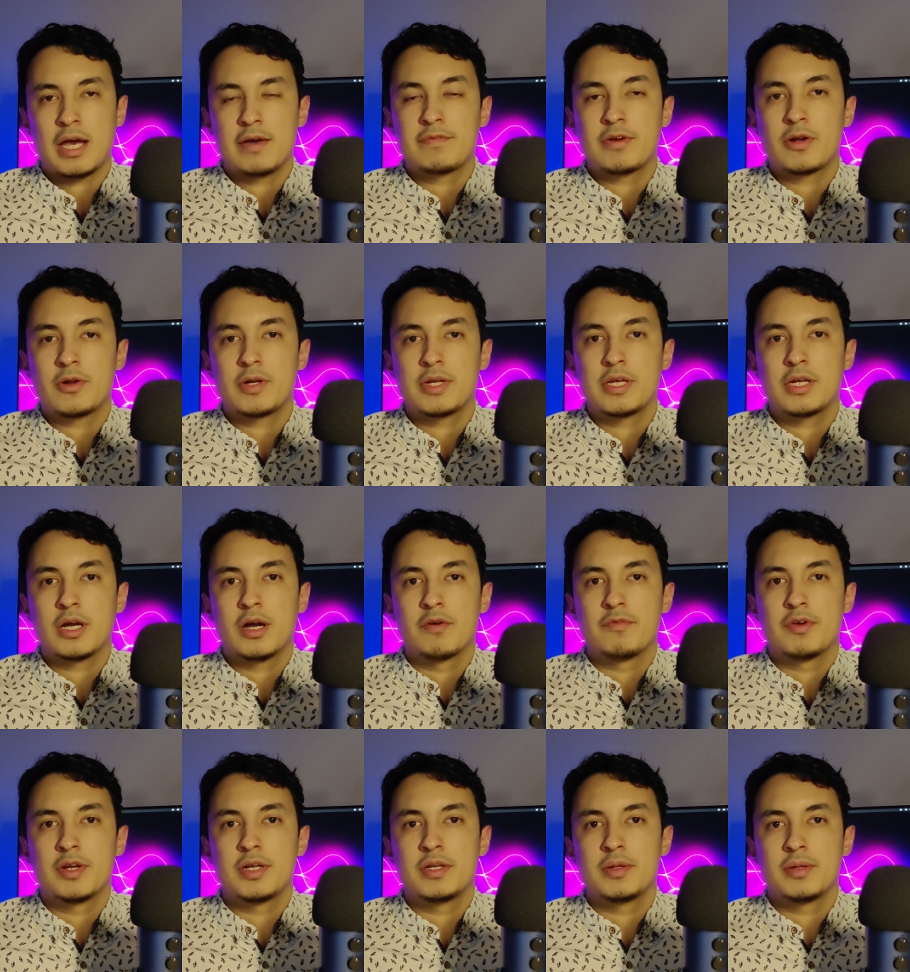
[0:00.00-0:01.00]
I've already
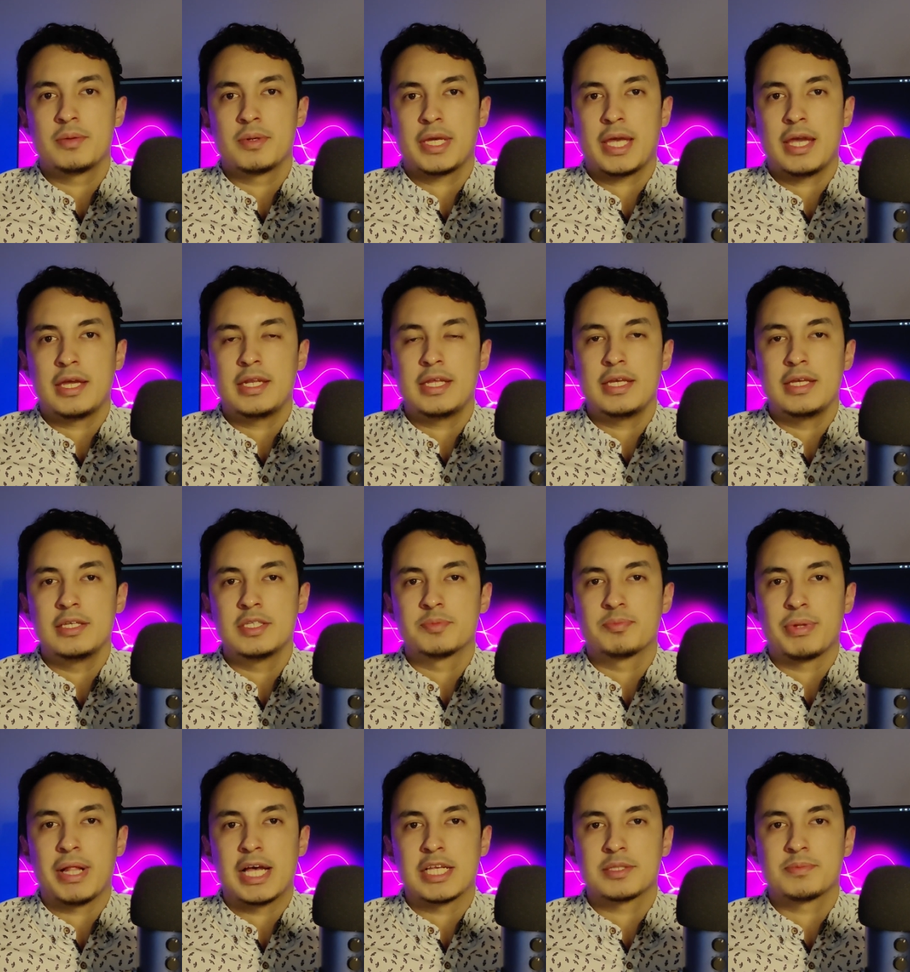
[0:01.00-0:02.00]
covered KDE's
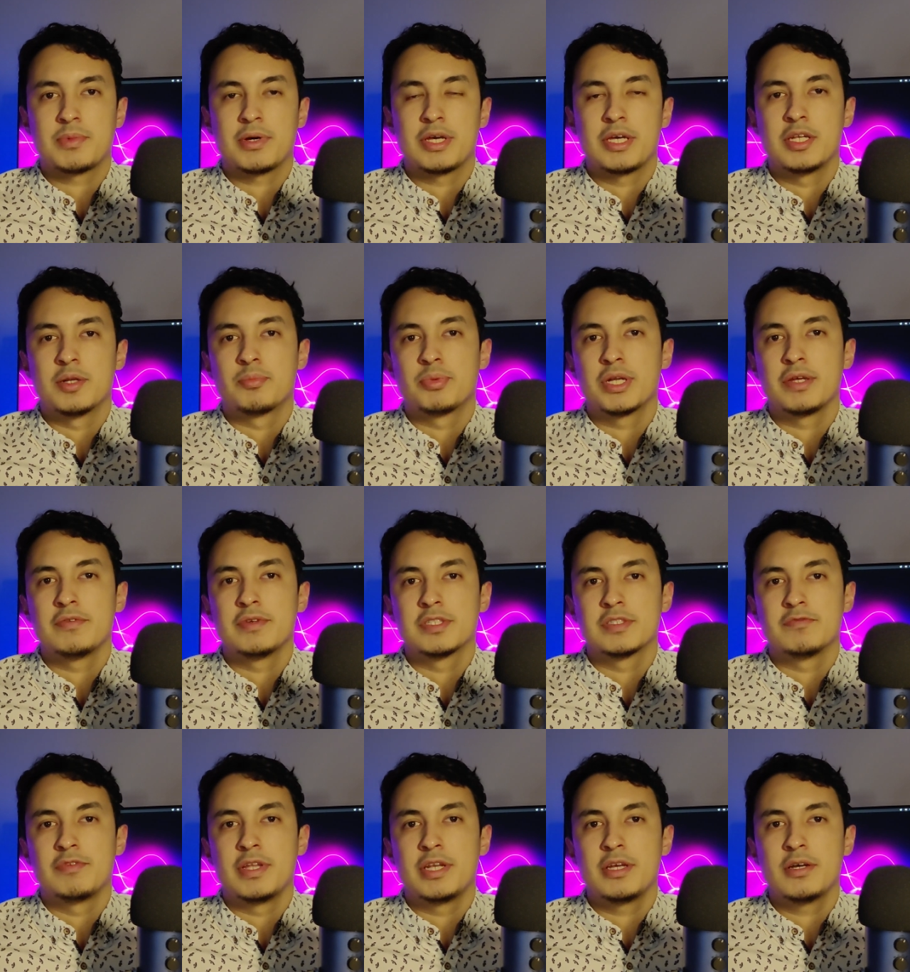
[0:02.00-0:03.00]
Plasma in a
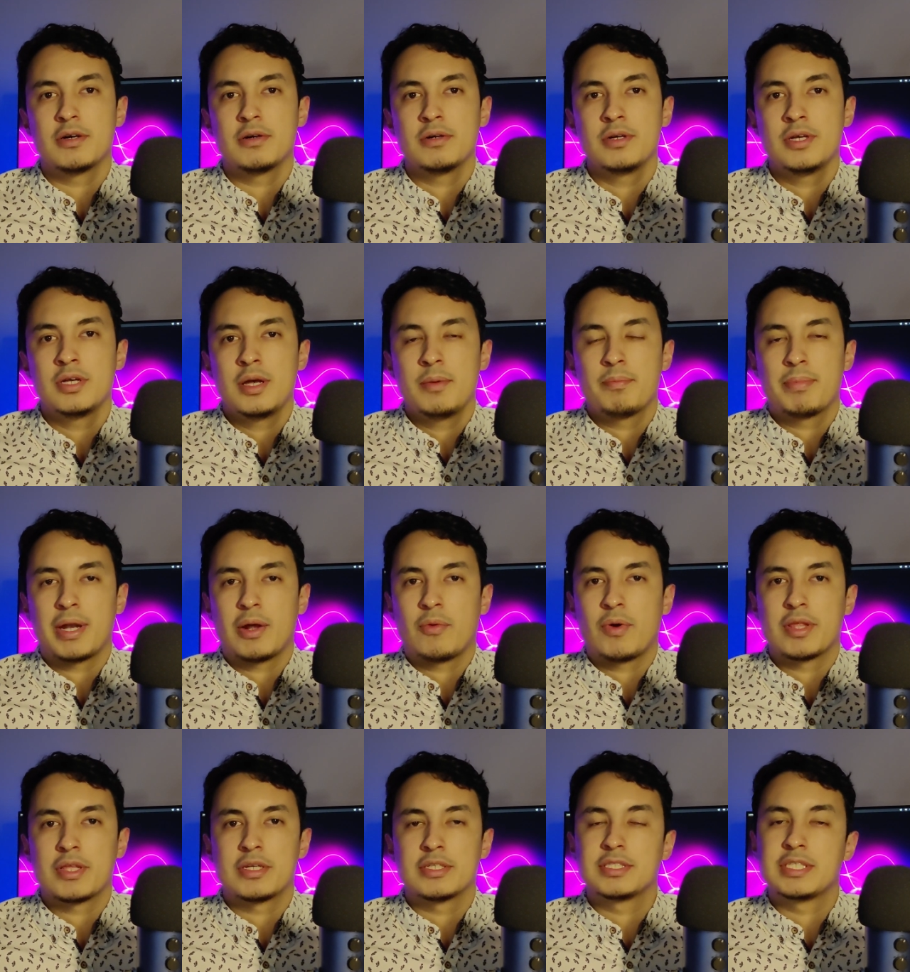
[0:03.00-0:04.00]
previous video, but I
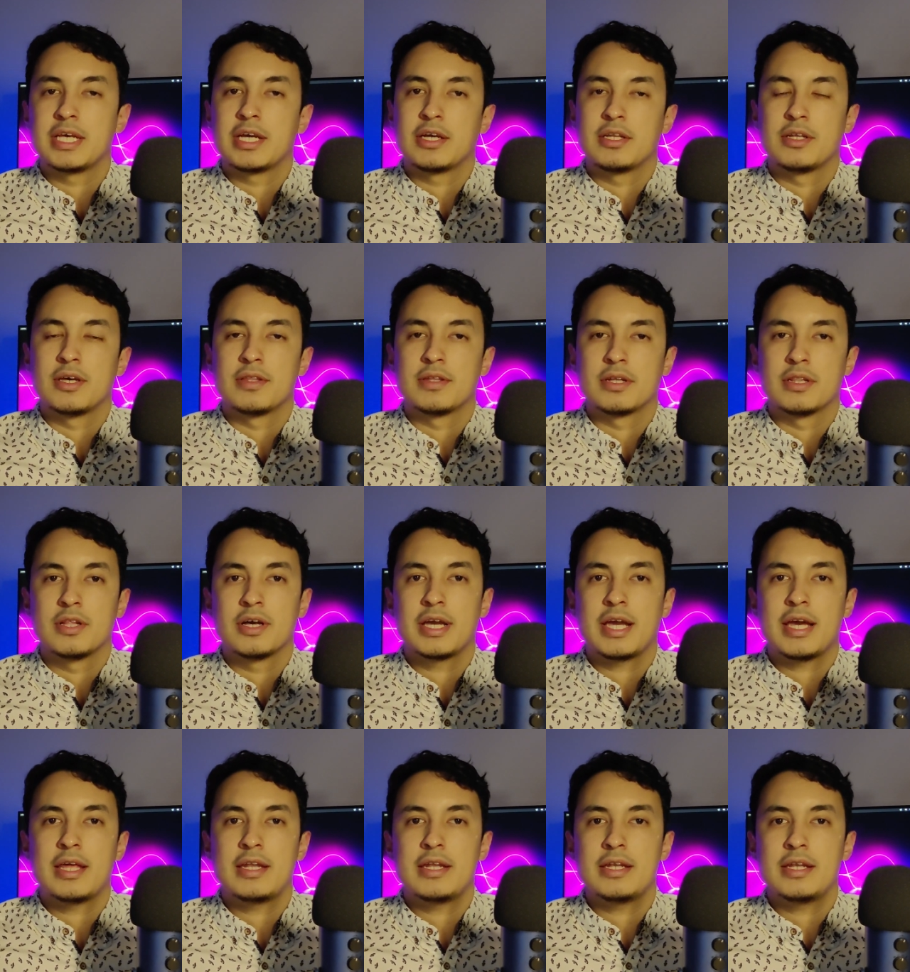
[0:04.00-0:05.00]
wanted to take another look
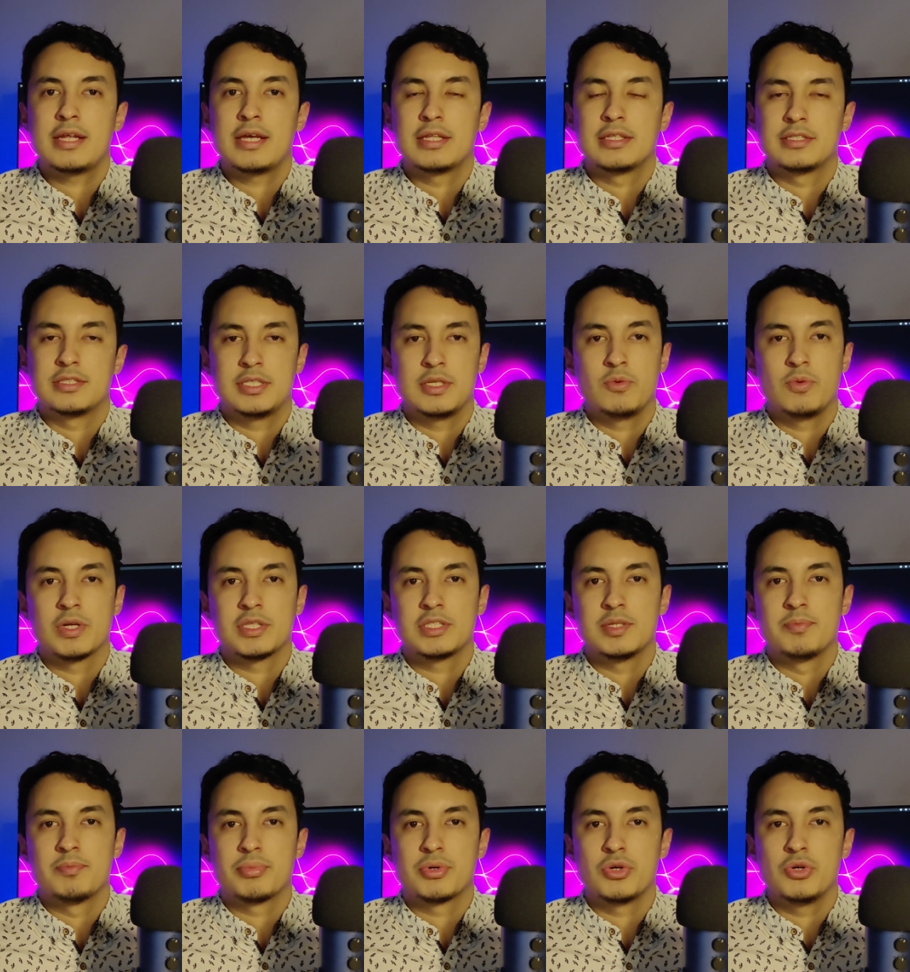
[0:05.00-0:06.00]
at it and see what's
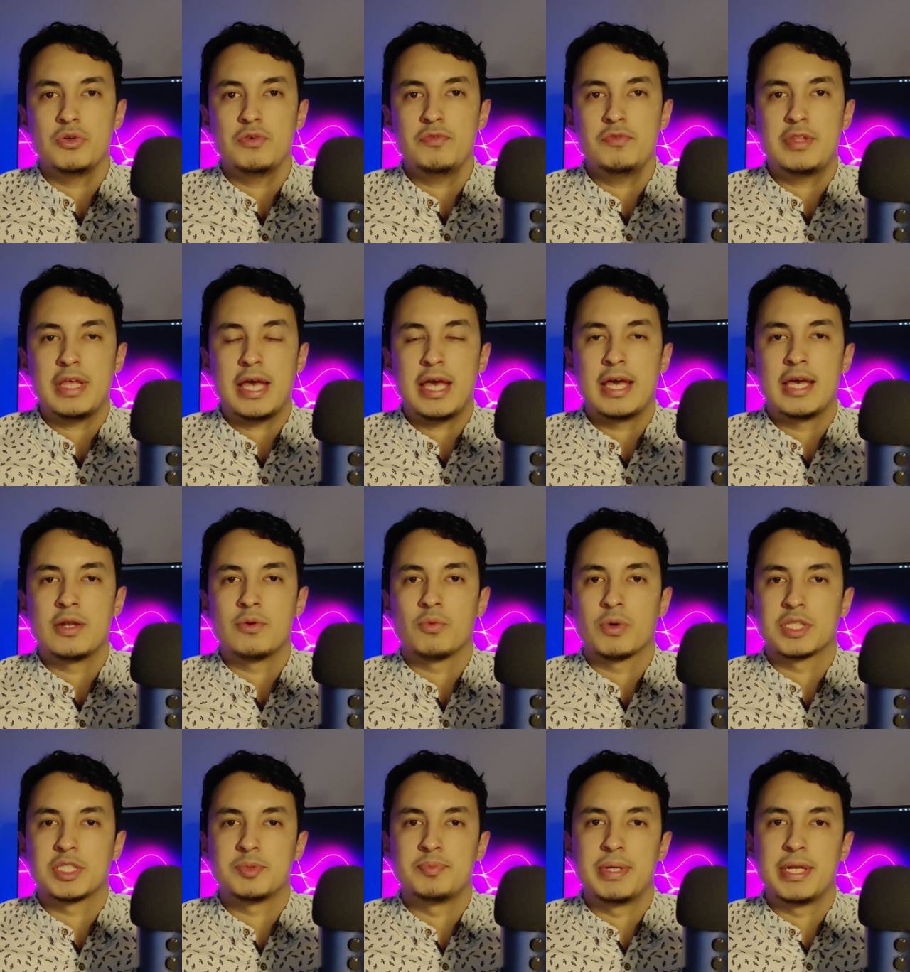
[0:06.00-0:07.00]
improved and
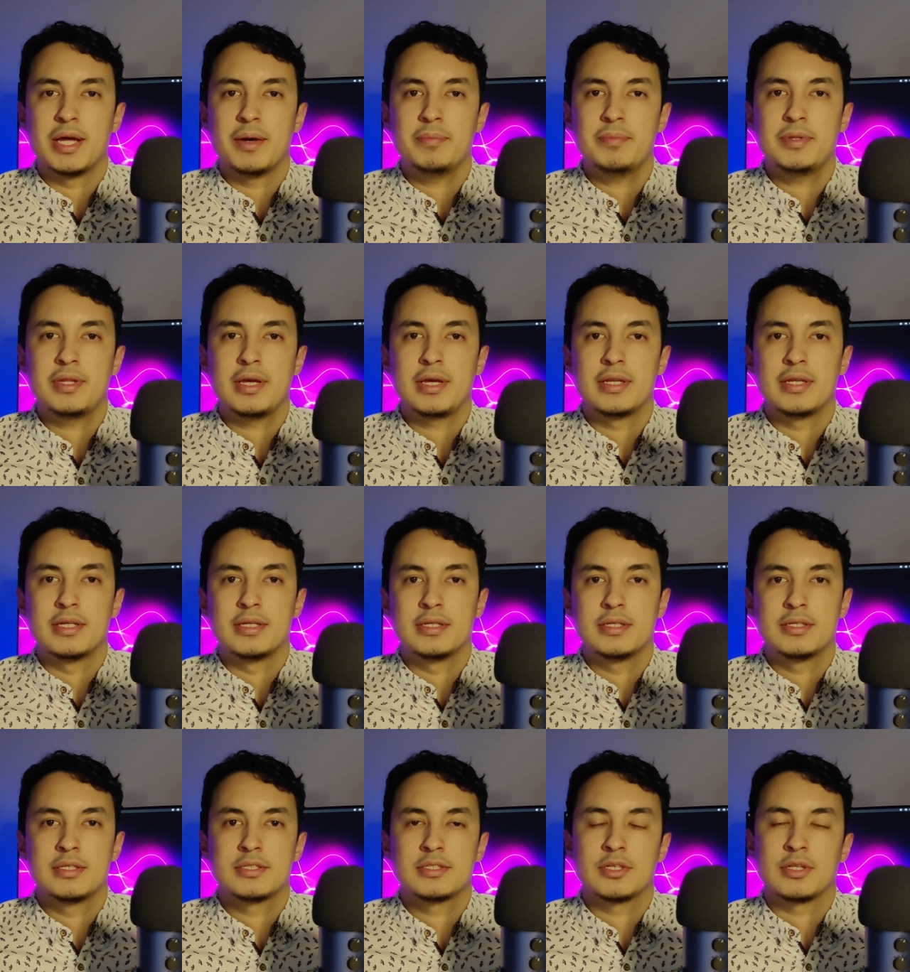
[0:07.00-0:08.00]
what's been updated.
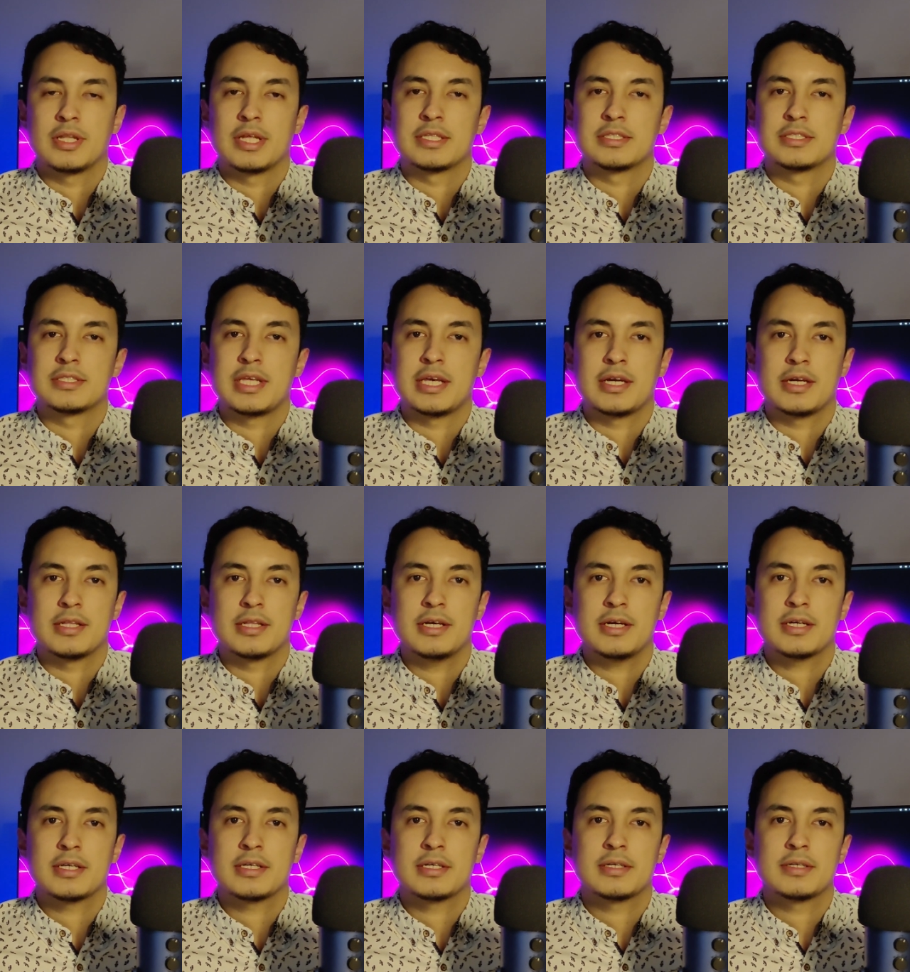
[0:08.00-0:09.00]
So let's take a
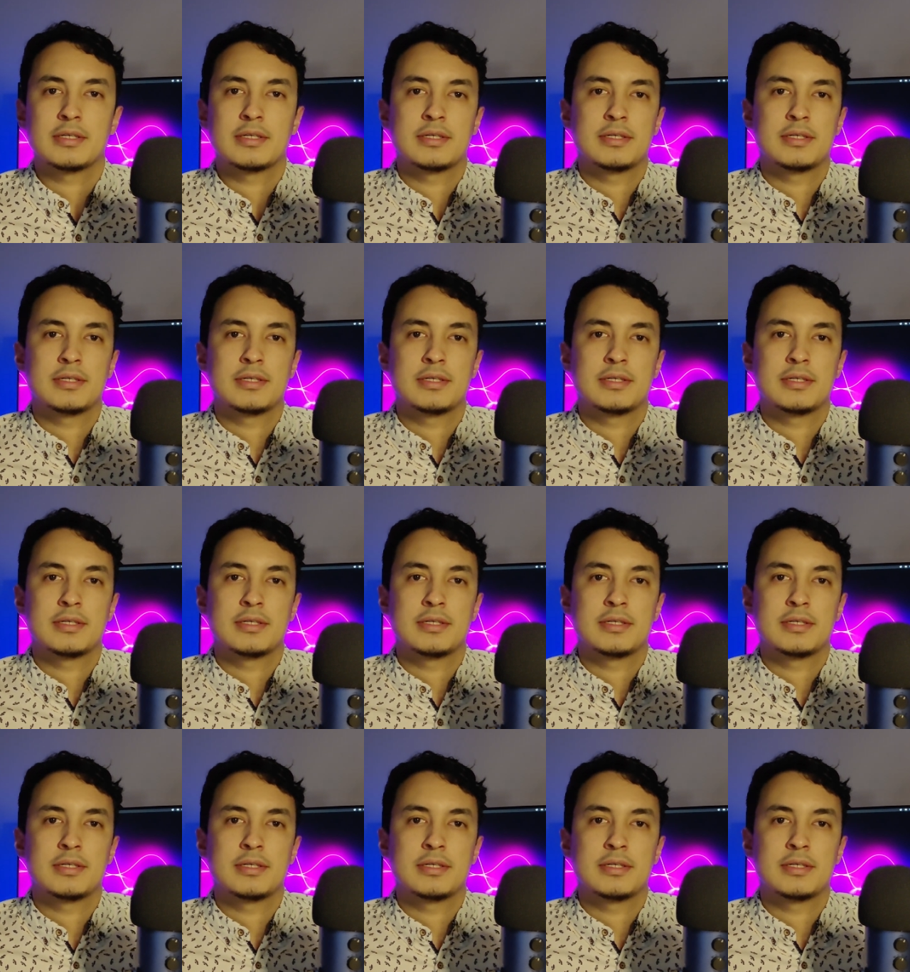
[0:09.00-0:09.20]
look.